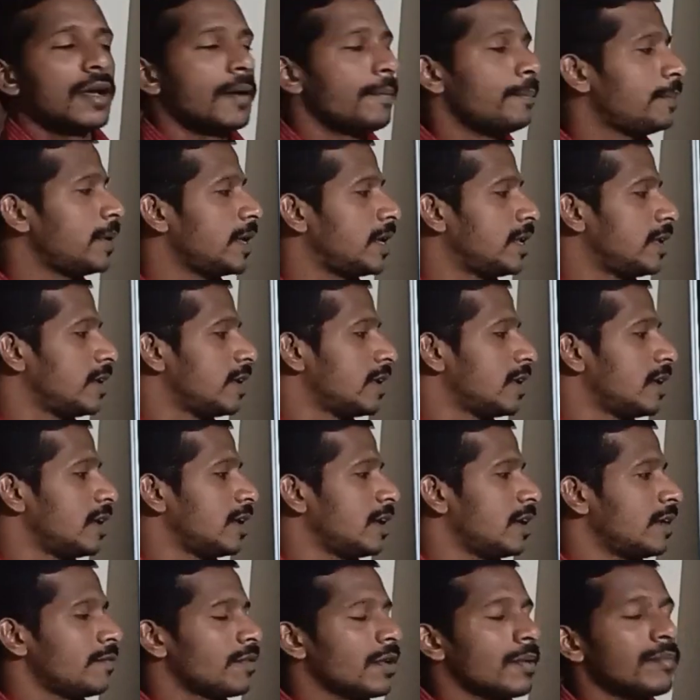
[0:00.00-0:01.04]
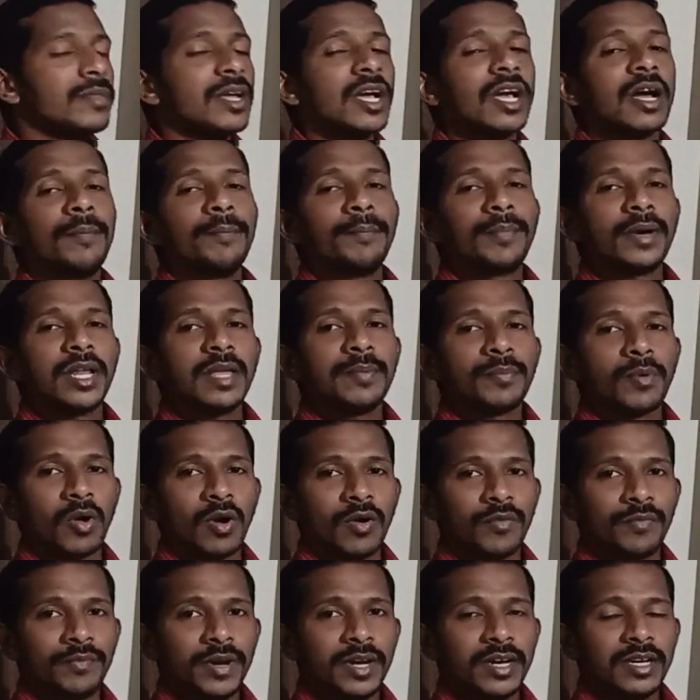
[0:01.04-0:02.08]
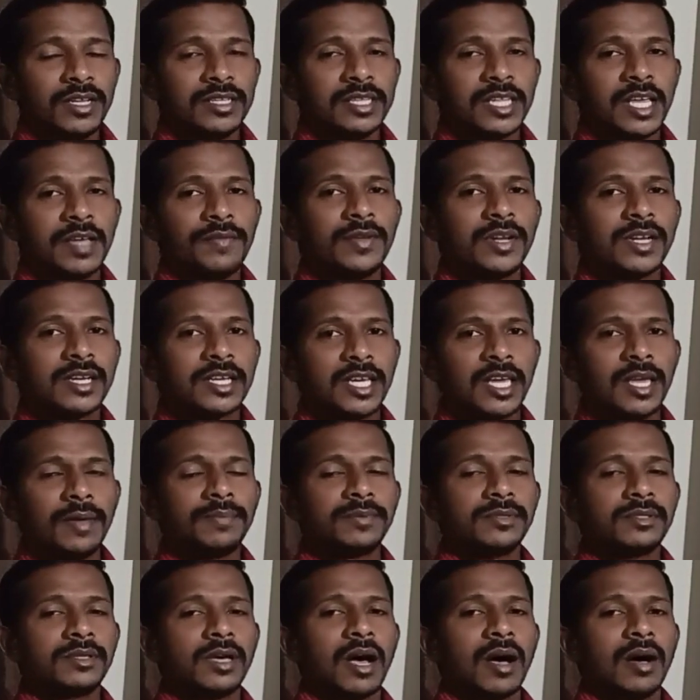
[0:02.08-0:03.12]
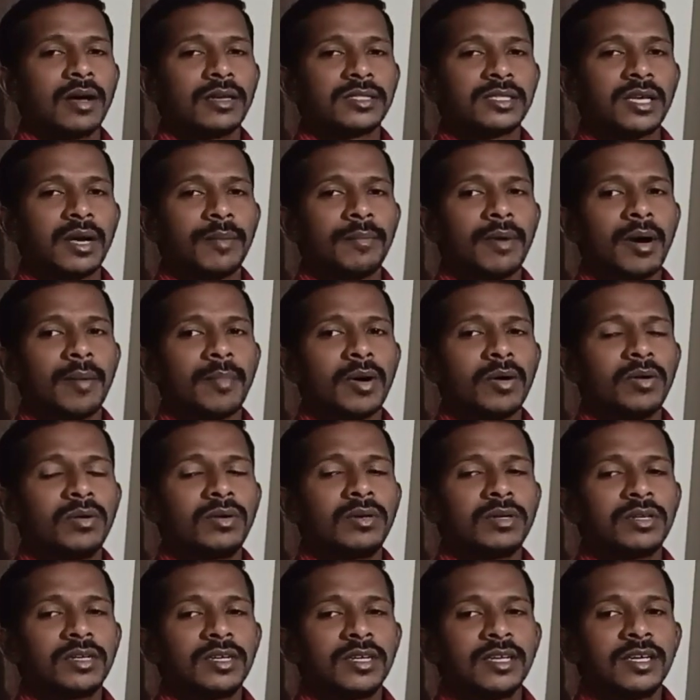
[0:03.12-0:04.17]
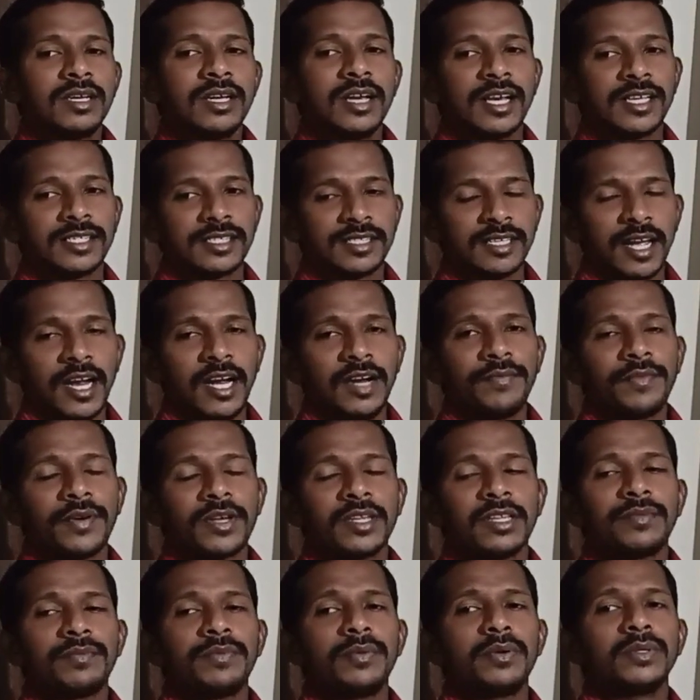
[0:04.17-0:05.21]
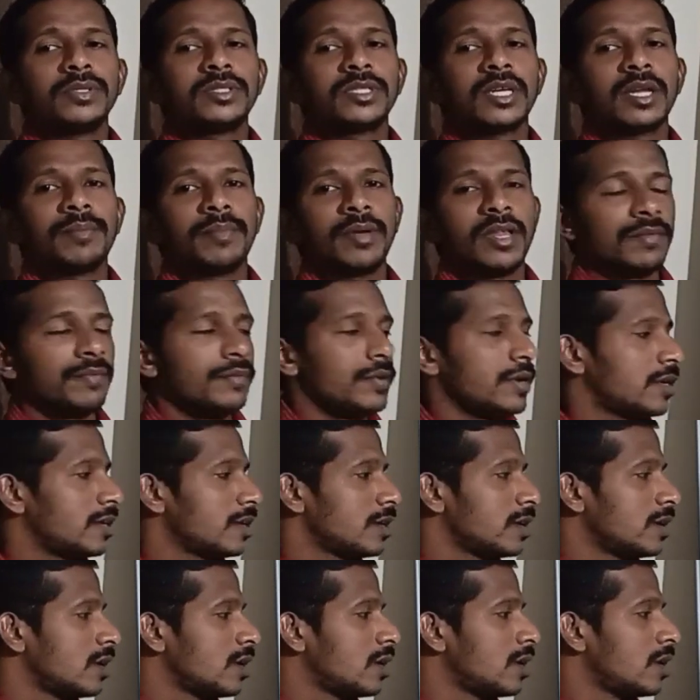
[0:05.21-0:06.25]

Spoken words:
company. From the company profit, they will keep some amount aside for the future benefit,